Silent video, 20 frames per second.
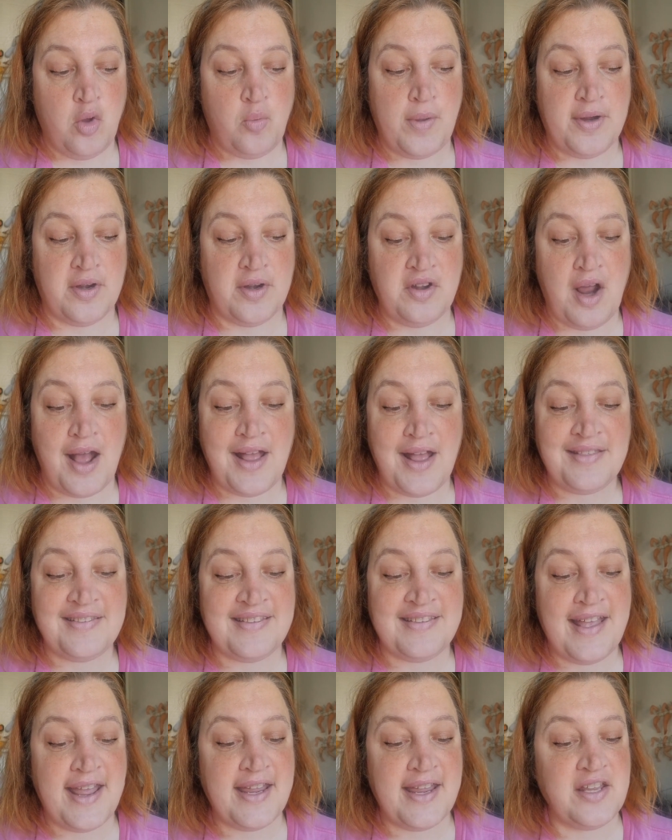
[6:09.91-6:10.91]
We are not
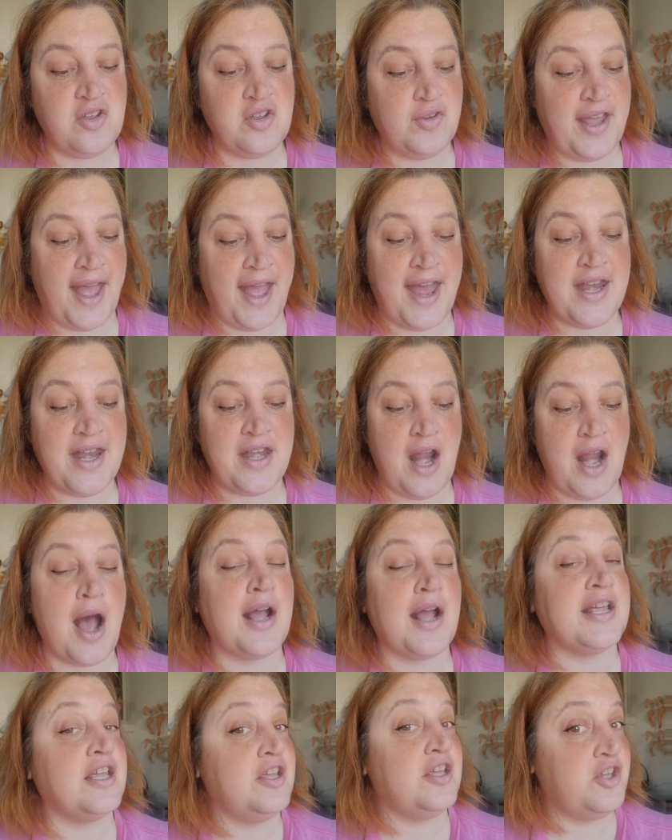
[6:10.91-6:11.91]
saying you
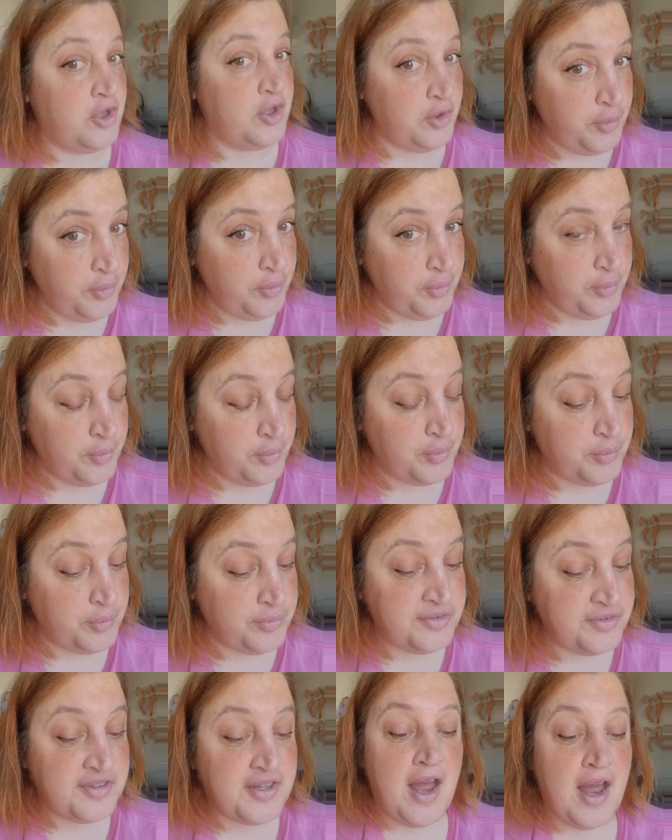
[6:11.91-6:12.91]
cannot
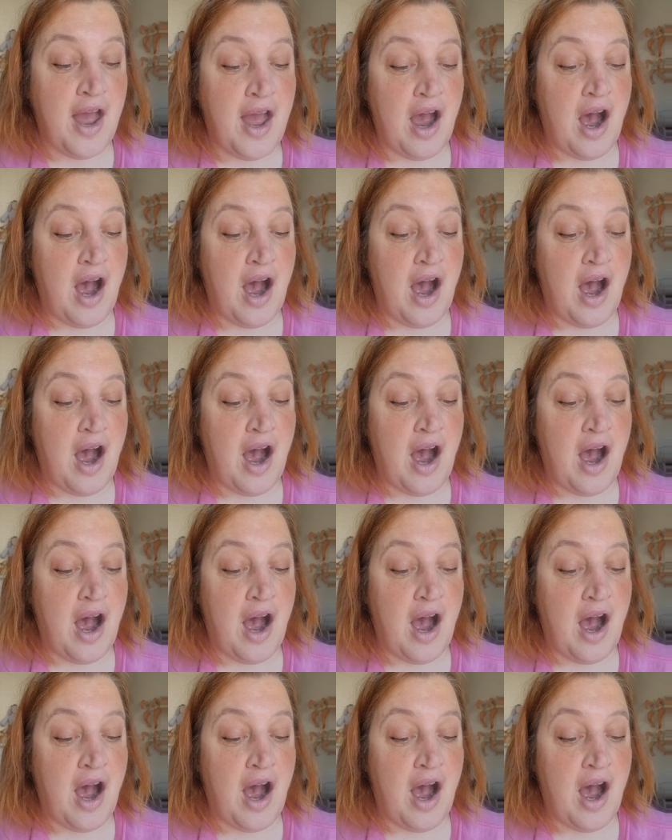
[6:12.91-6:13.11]
use